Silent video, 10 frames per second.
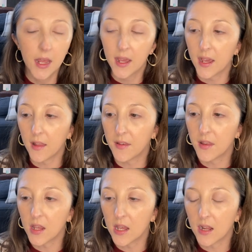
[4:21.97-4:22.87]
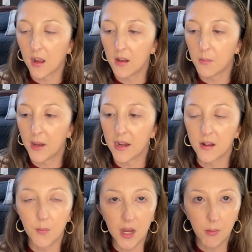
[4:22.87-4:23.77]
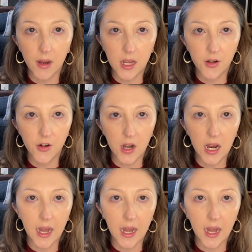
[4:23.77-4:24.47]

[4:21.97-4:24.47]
It's the It Cosmetics Bye Bye Undereye.